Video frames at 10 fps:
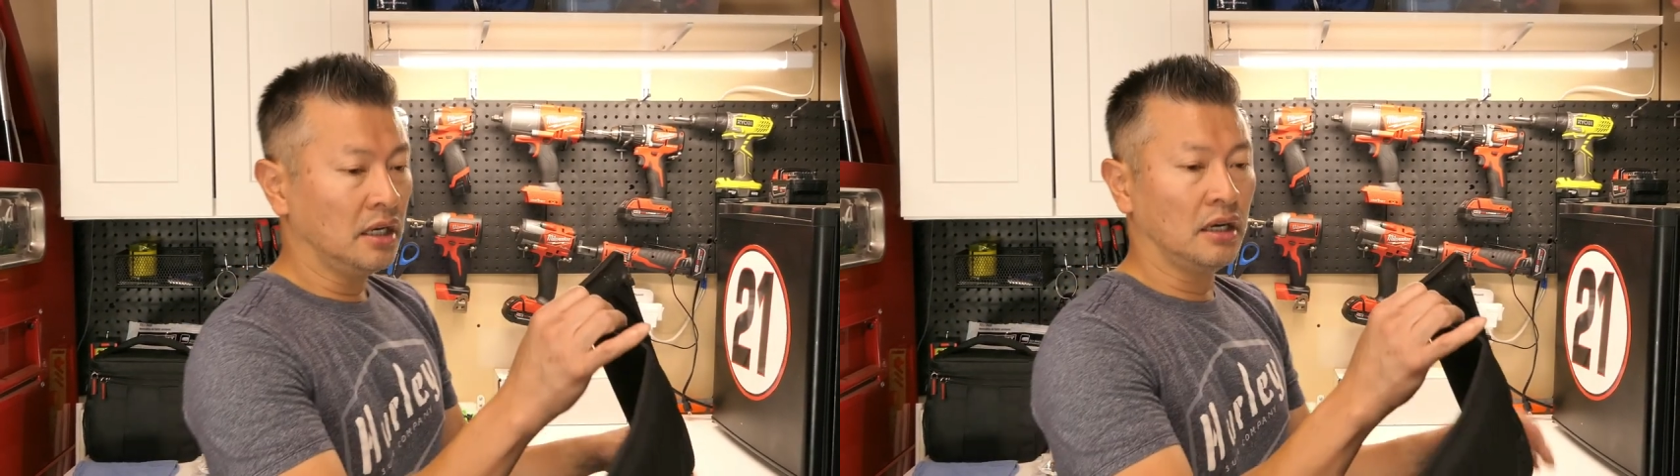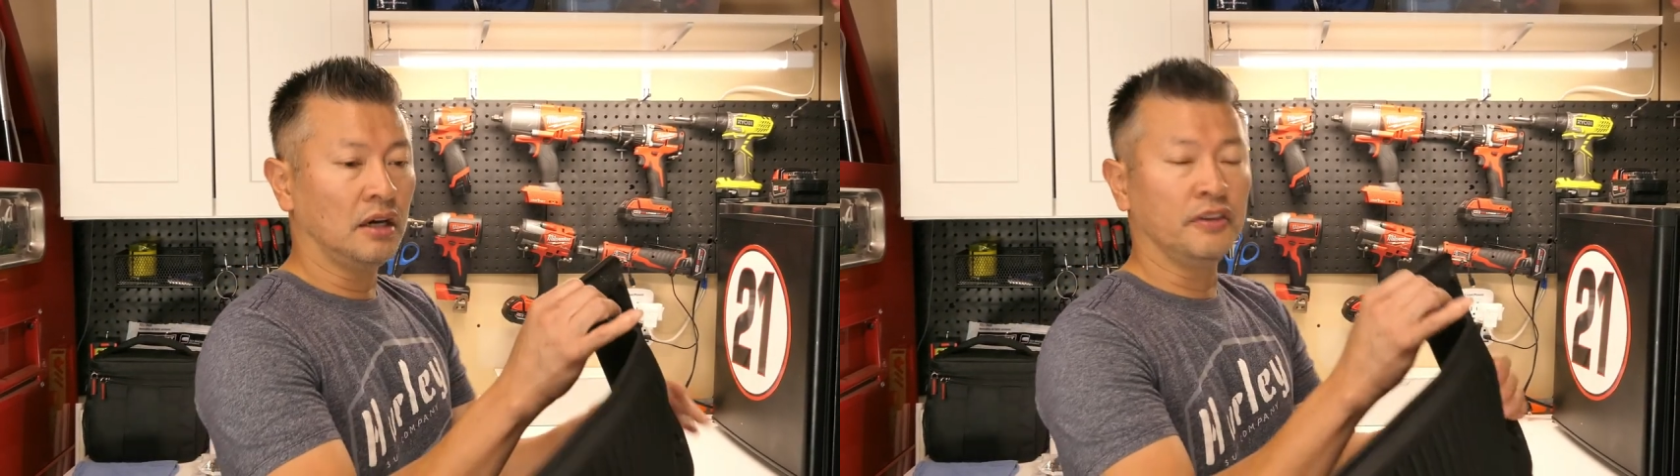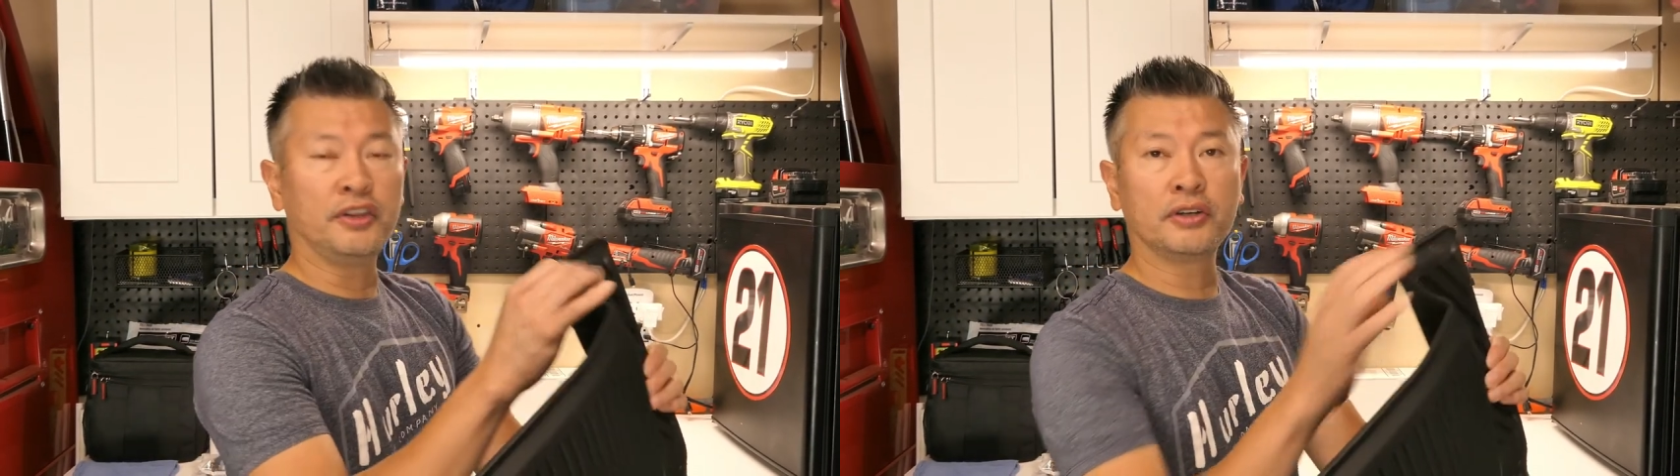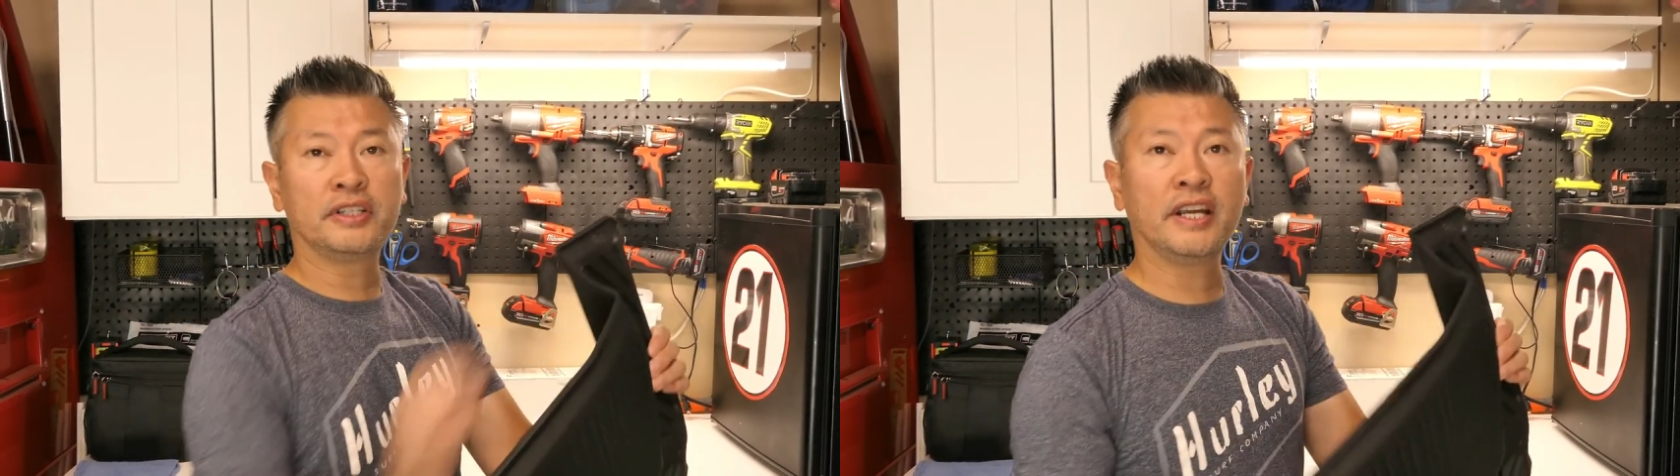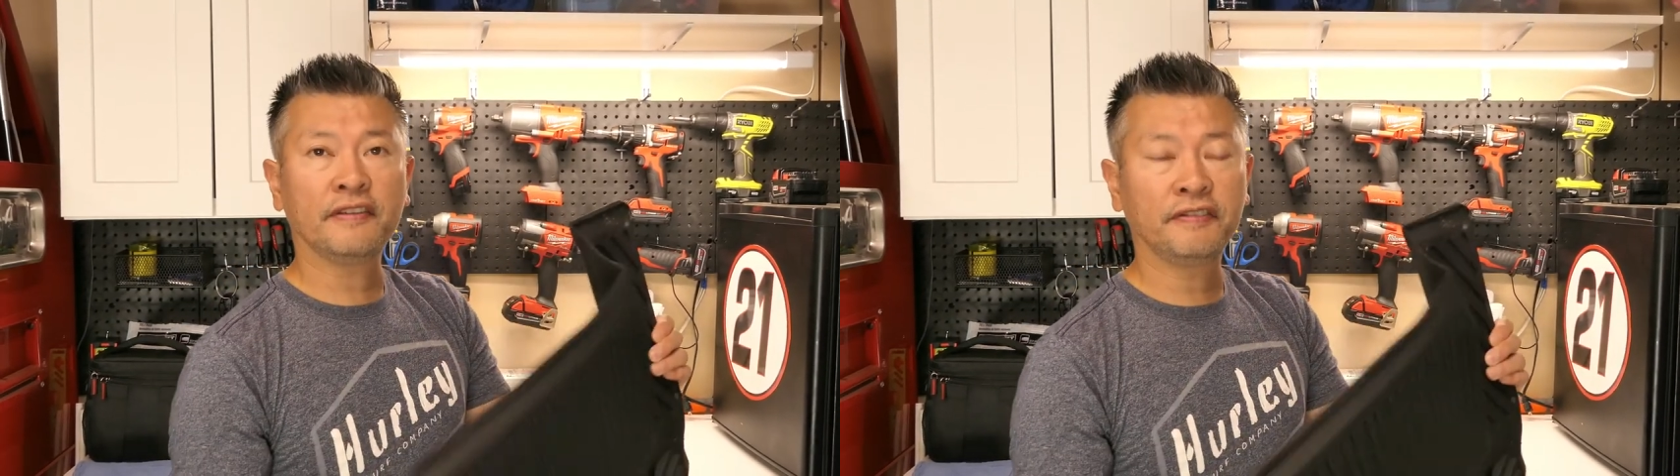They're
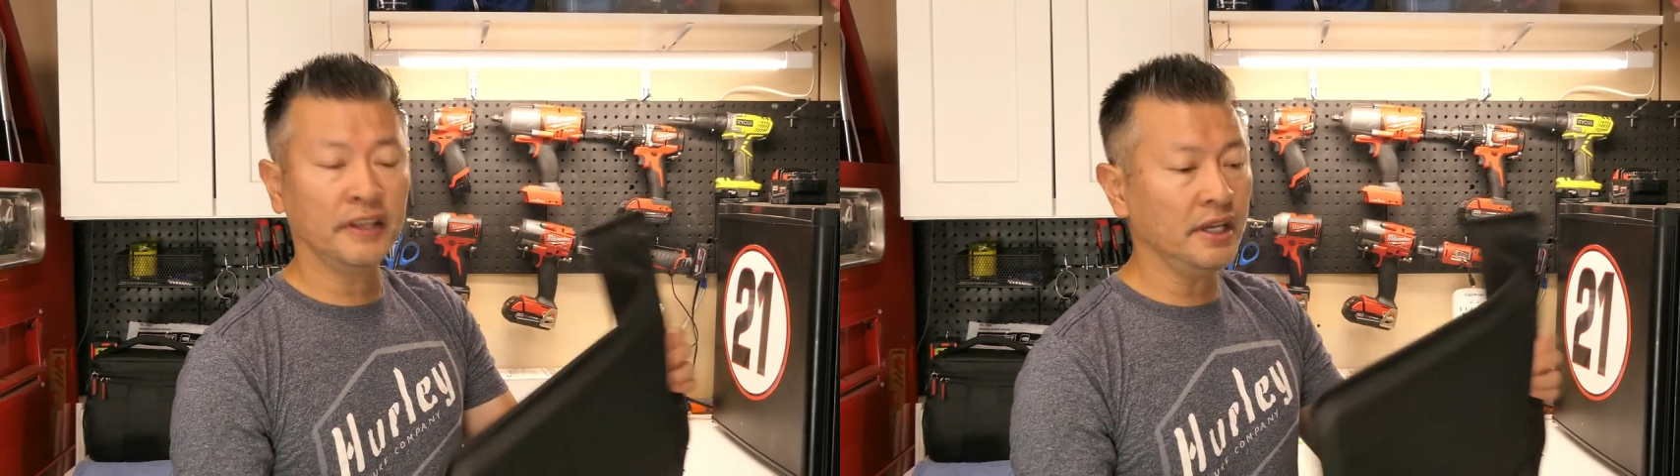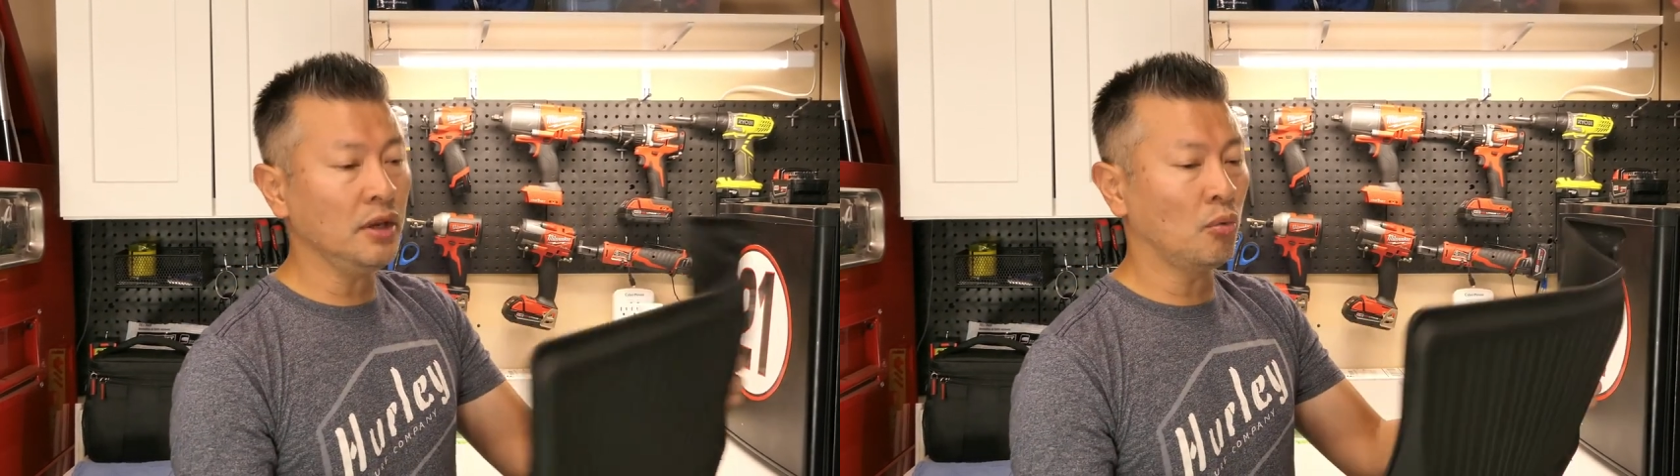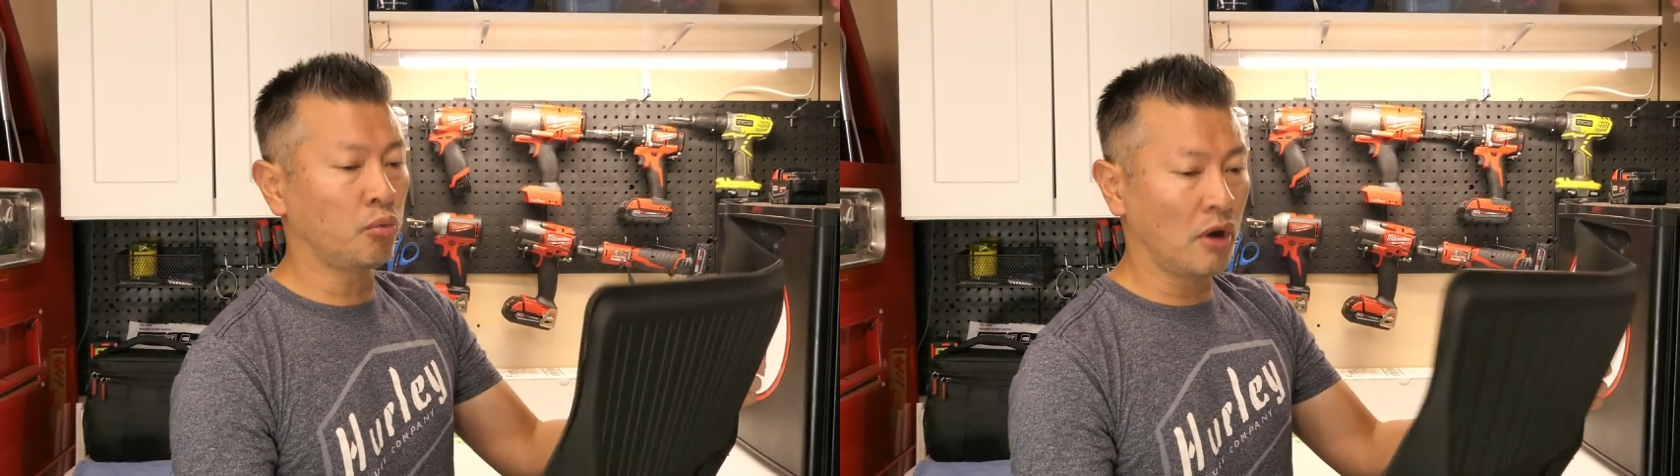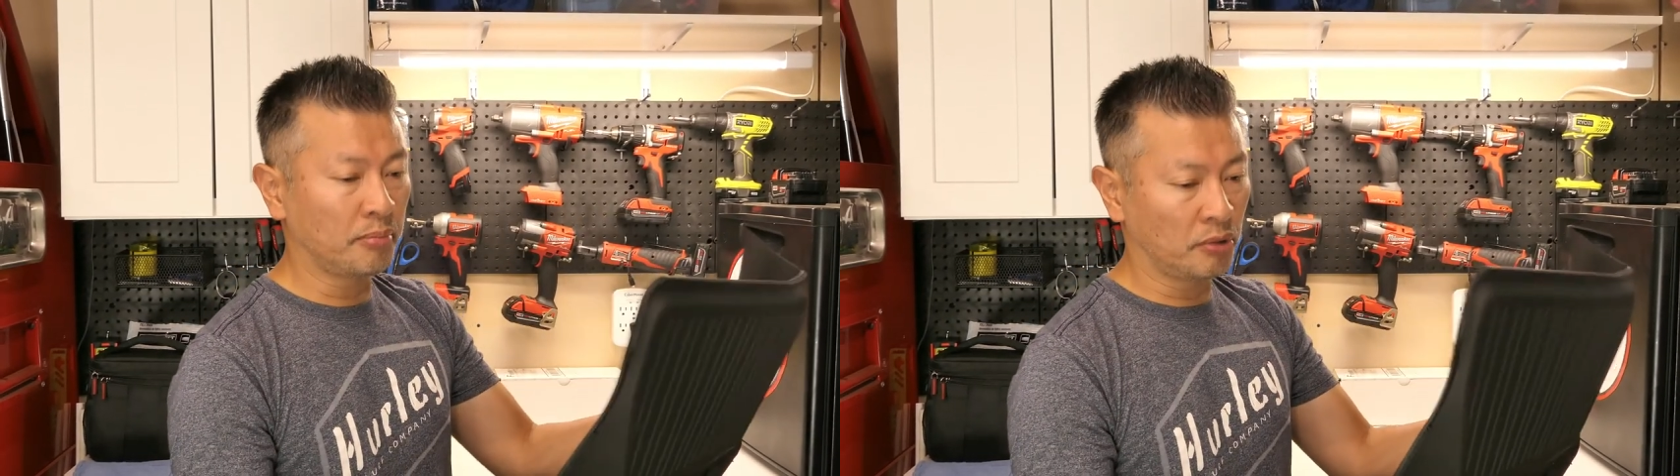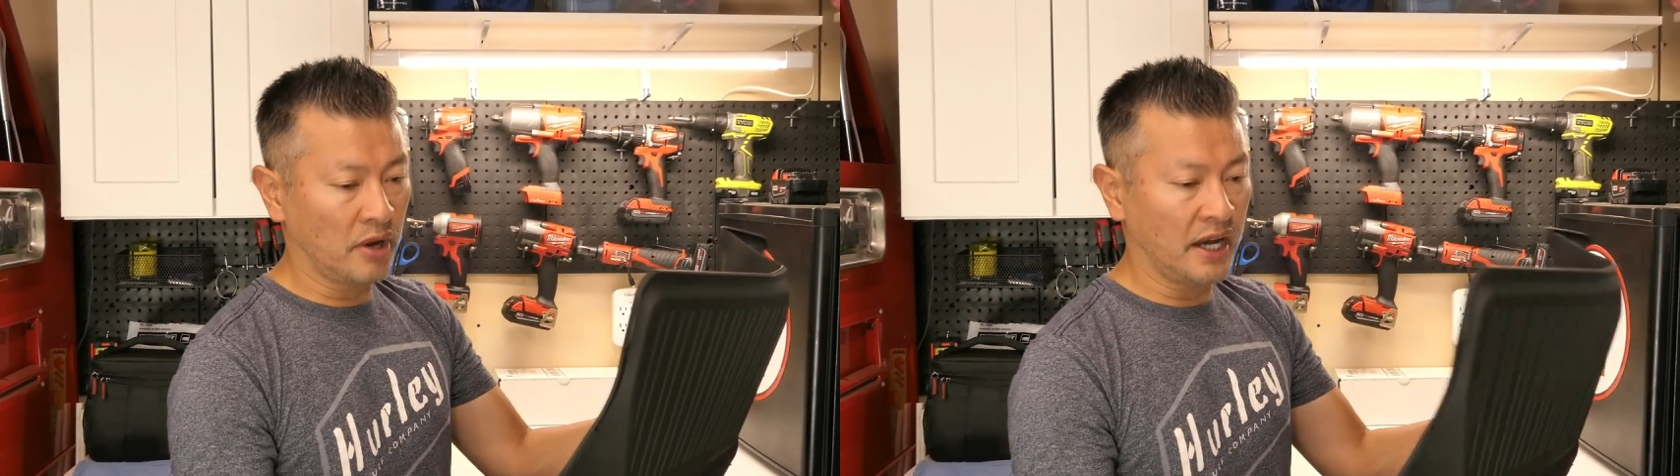definitely
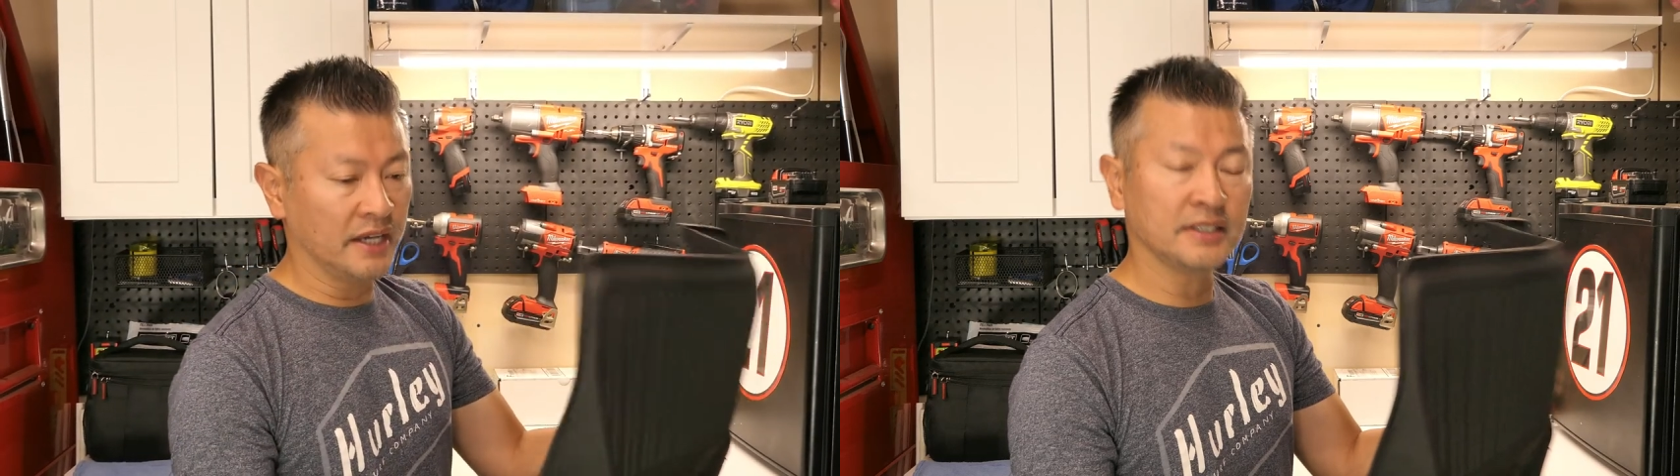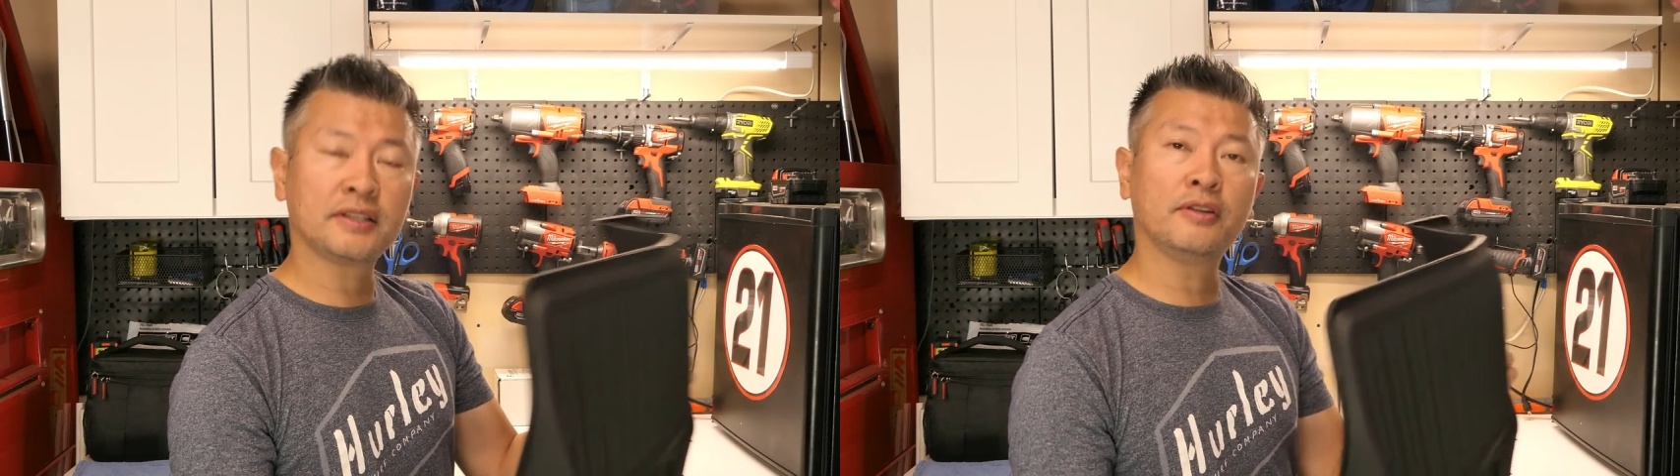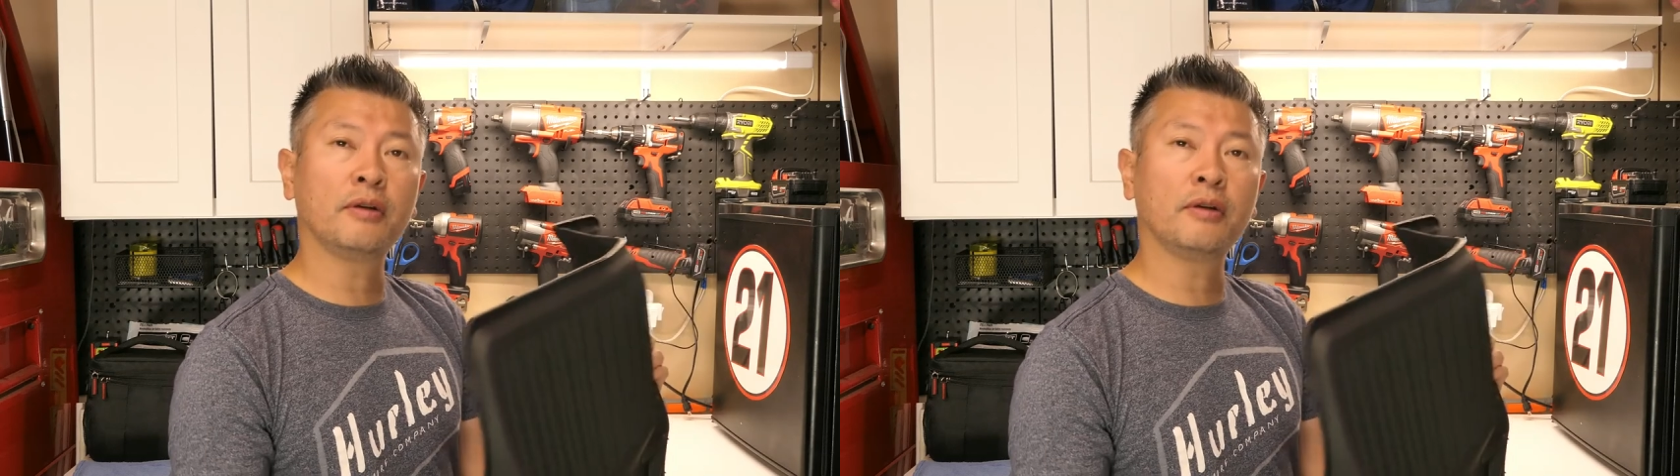rubberized.